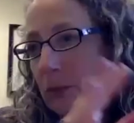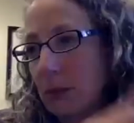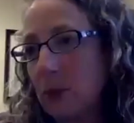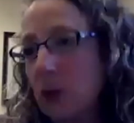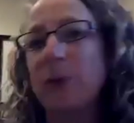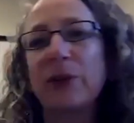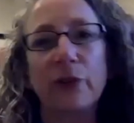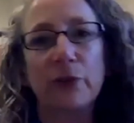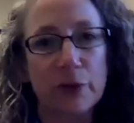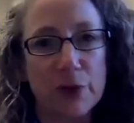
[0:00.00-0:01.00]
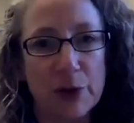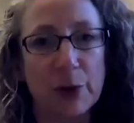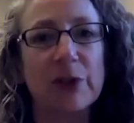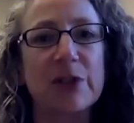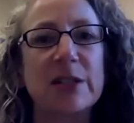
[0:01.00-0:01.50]
movements
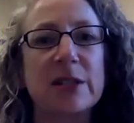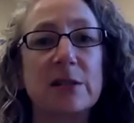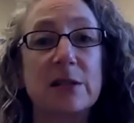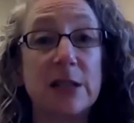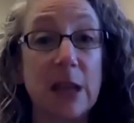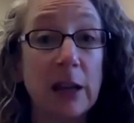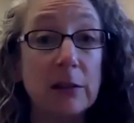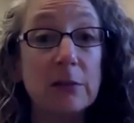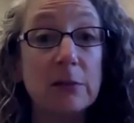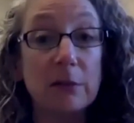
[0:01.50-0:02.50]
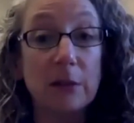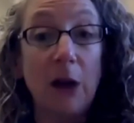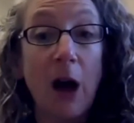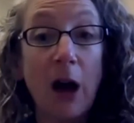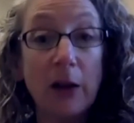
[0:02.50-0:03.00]
towards state
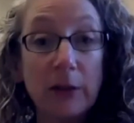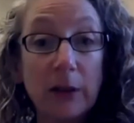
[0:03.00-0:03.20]
law.